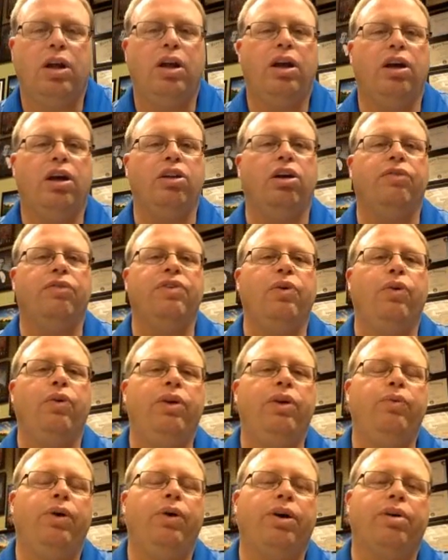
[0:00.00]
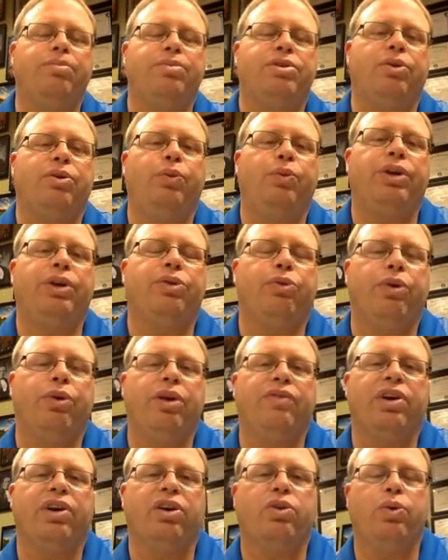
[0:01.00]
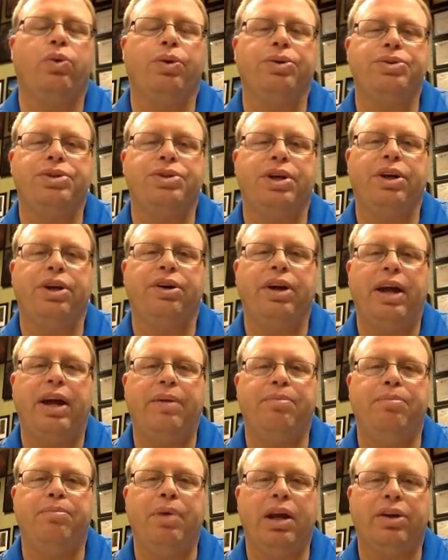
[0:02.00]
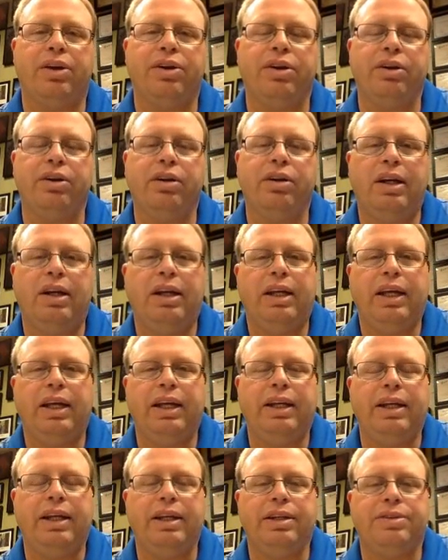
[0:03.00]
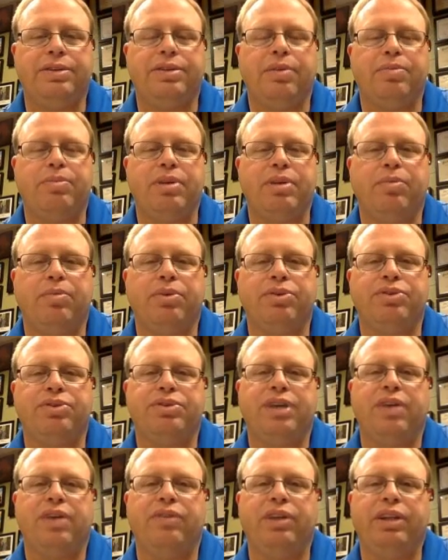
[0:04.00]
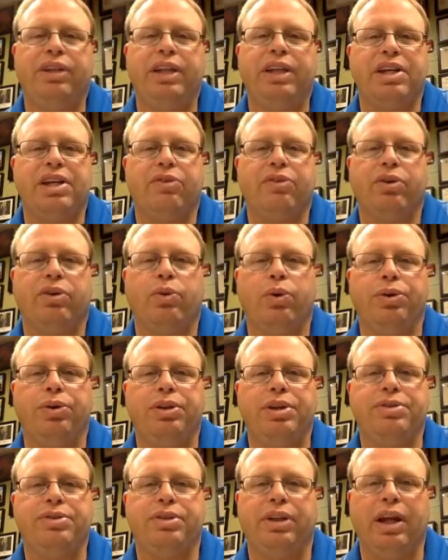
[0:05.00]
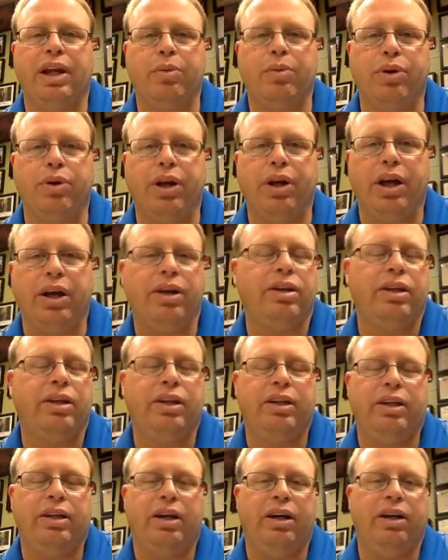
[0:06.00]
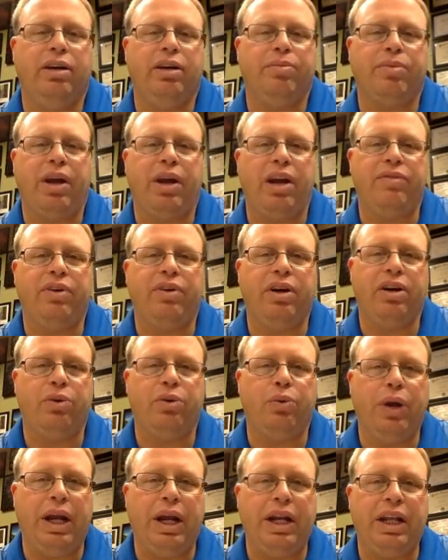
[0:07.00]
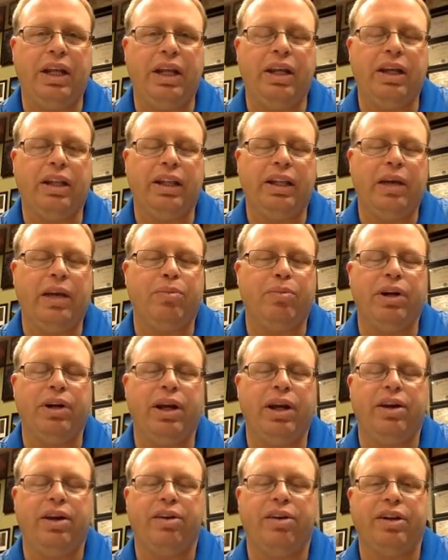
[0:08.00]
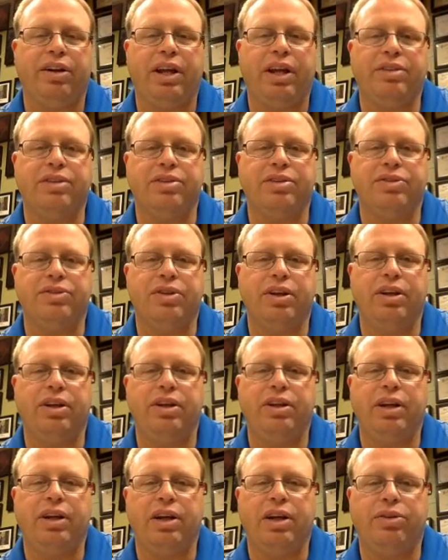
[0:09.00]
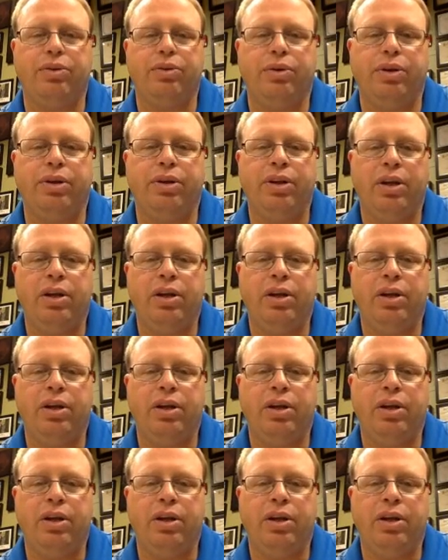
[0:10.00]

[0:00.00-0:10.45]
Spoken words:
Hello everyone, welcome to week 3 of our course here at Baker. It is September 7th as I record this, Labor Day. Kind of a rainy Labor Day here in Kansas City, not doing